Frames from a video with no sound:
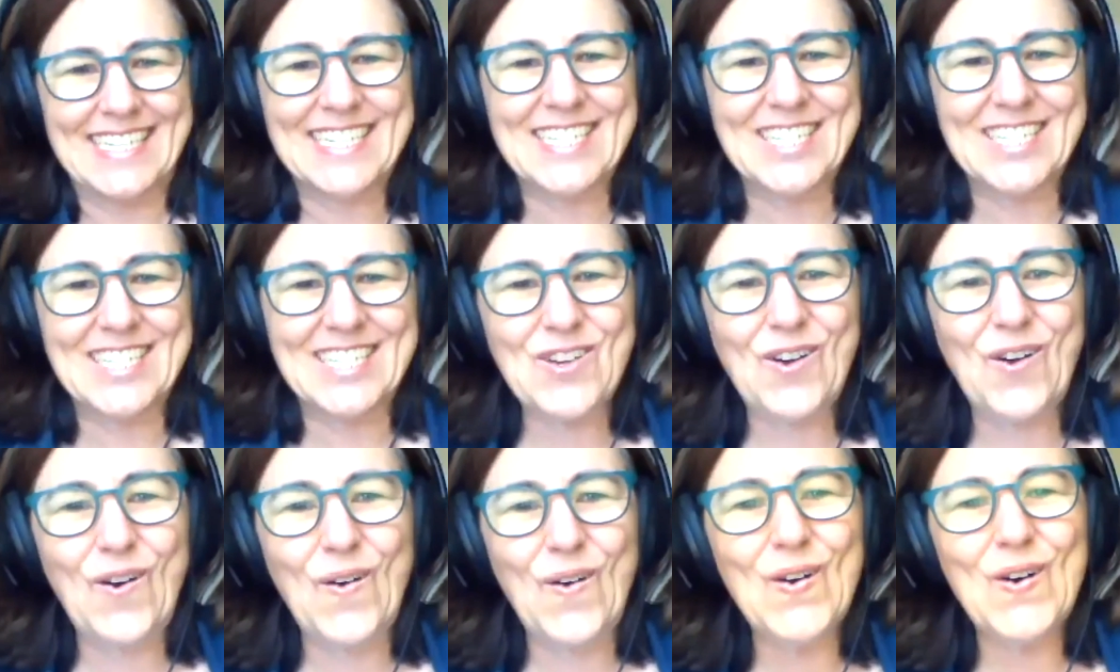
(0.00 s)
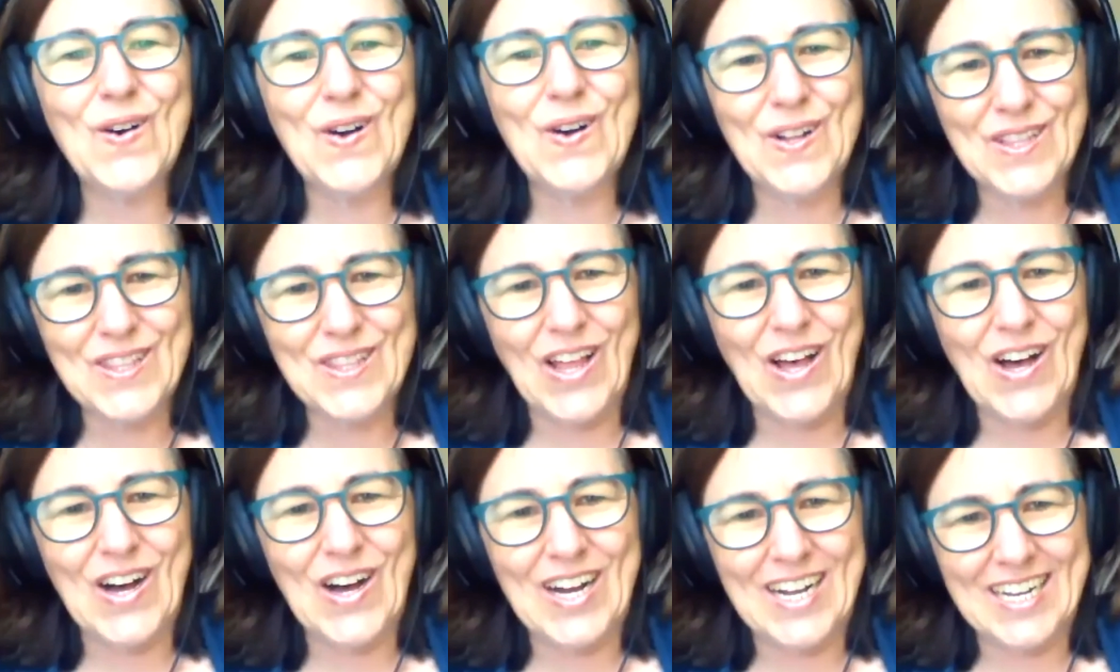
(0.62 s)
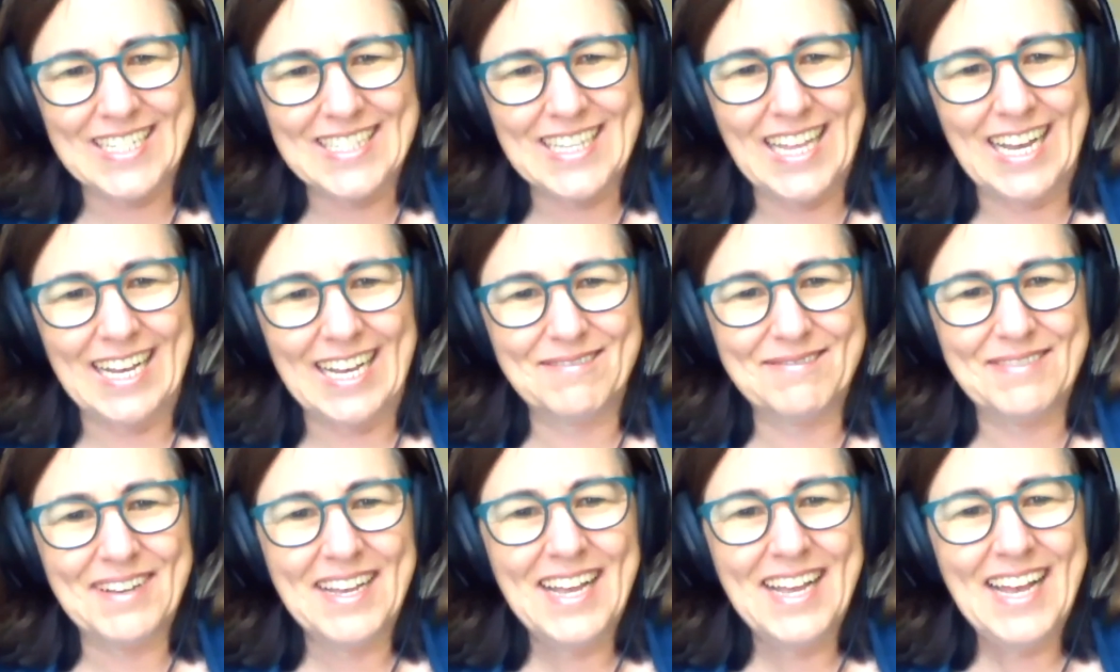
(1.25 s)
in its whole long
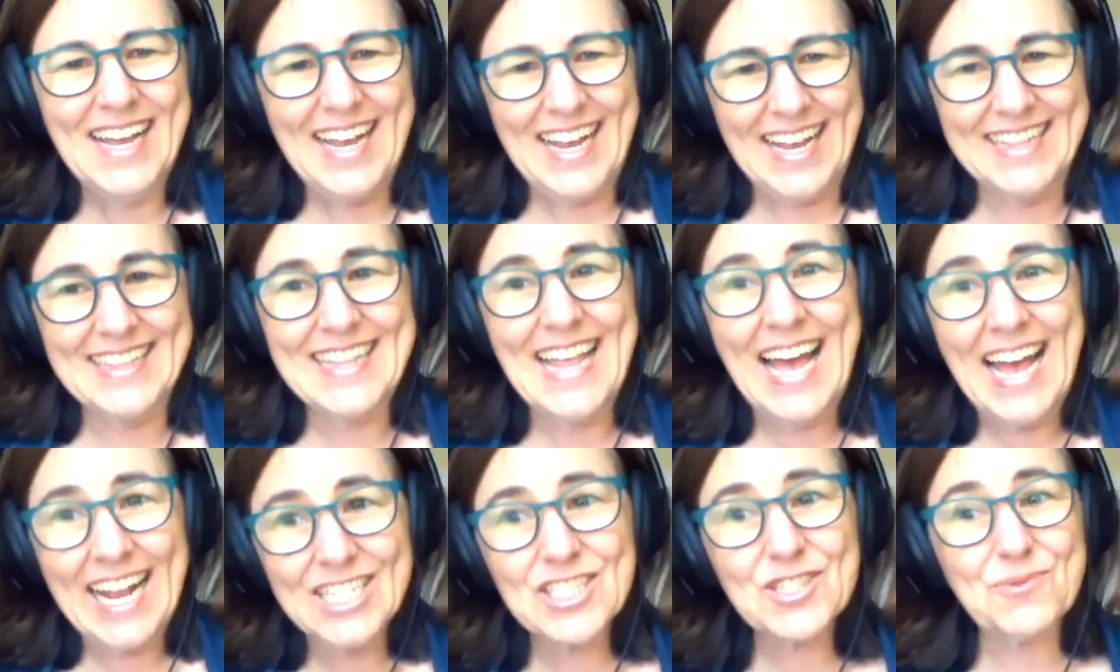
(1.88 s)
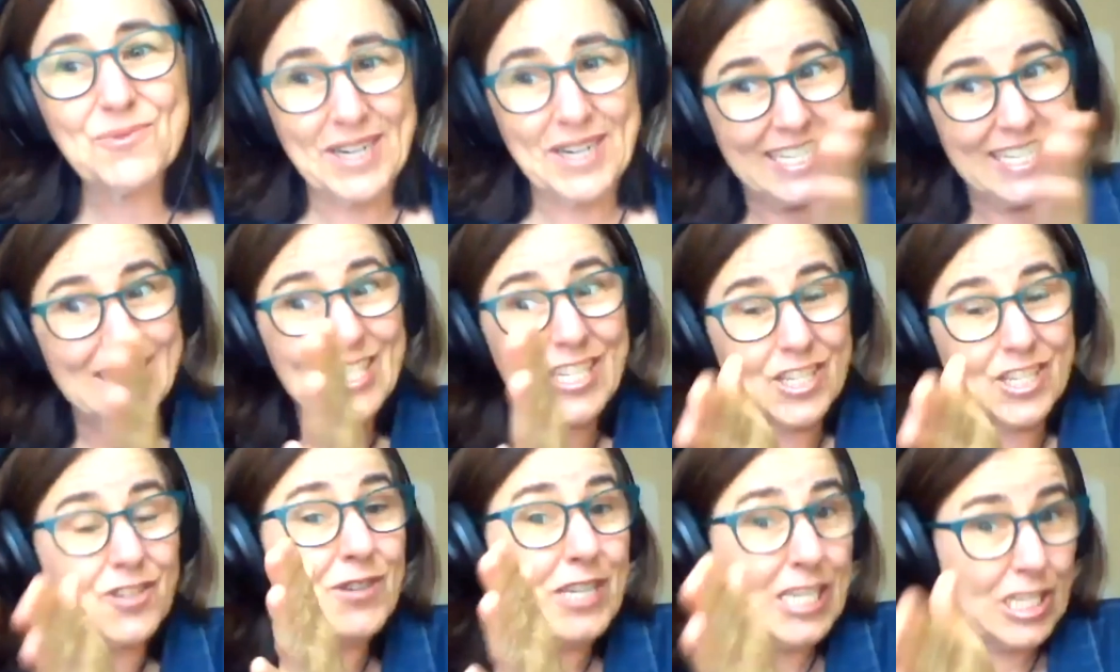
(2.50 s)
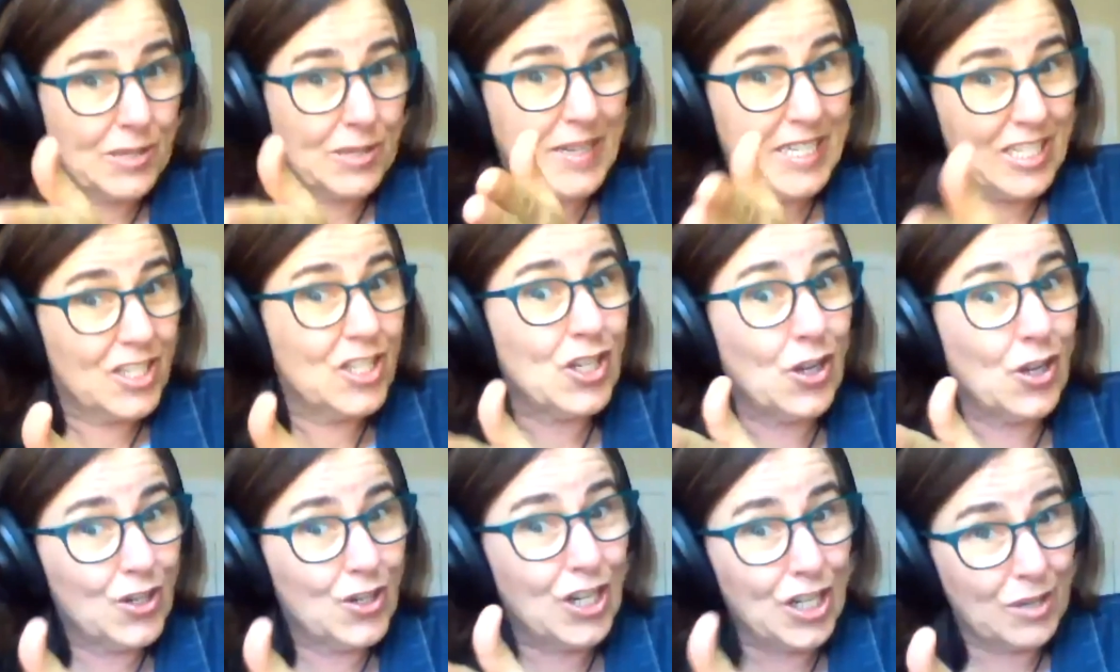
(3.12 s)
life. And that's industry has been
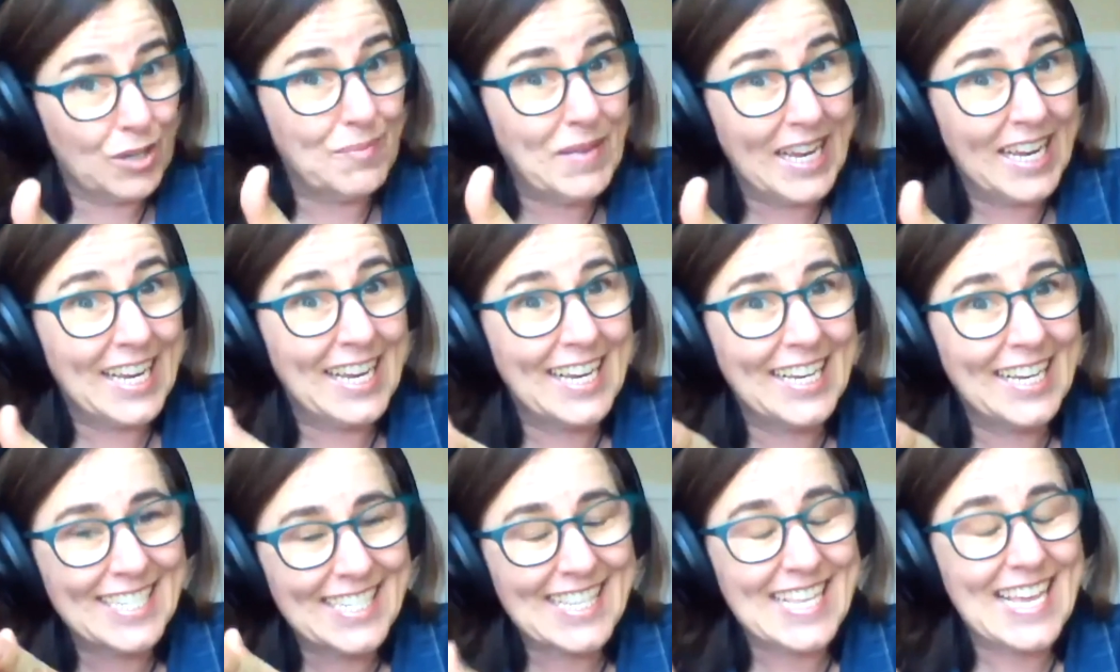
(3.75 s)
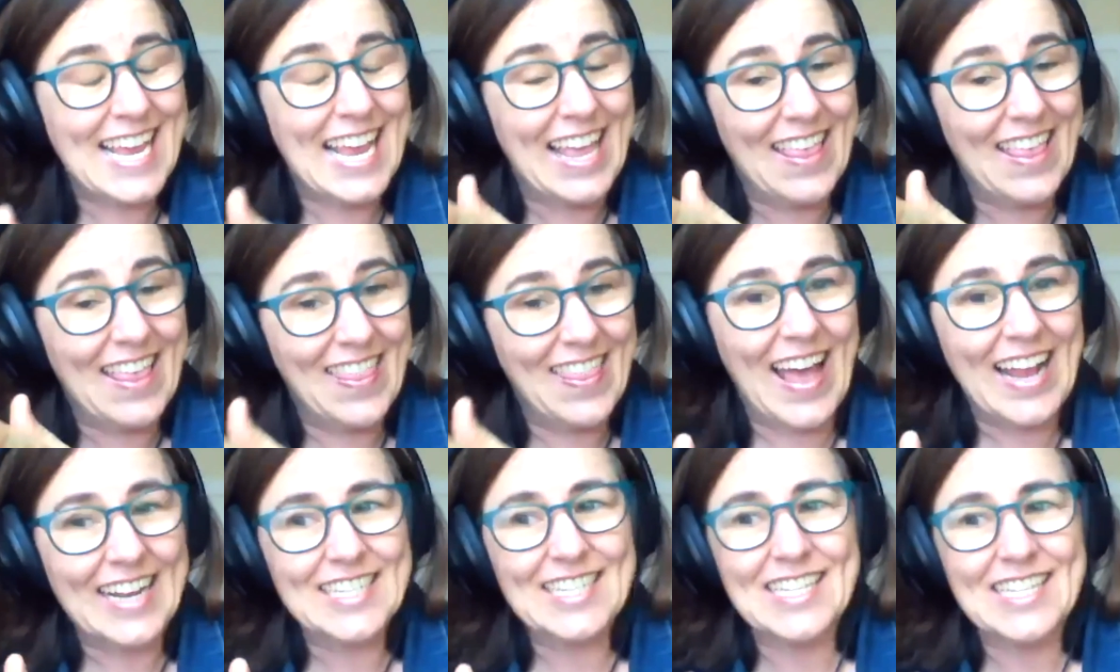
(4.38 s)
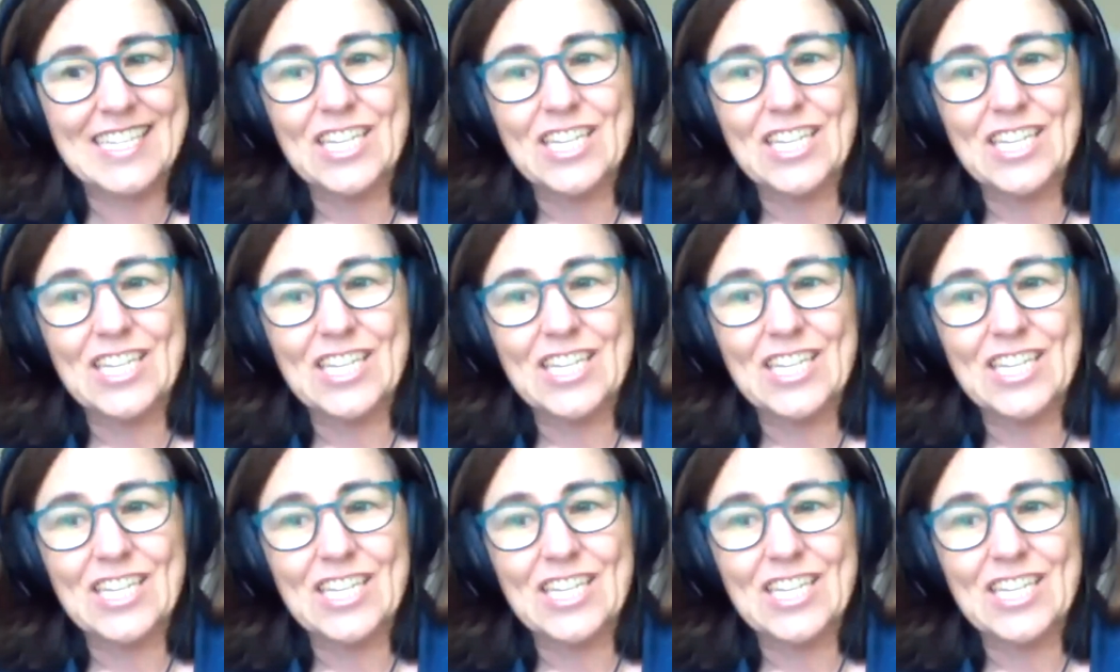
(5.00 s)
so good at making us think that's